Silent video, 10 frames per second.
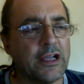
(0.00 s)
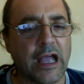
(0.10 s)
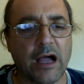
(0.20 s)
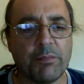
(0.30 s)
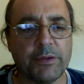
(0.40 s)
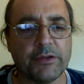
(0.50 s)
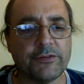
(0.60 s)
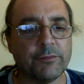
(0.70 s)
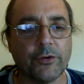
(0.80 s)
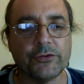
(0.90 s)

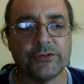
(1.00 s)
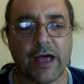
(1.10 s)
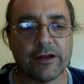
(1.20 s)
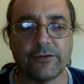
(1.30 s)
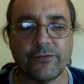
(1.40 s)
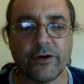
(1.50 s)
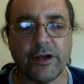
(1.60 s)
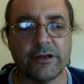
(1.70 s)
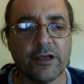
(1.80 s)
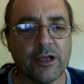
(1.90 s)
happiest, most satisfied,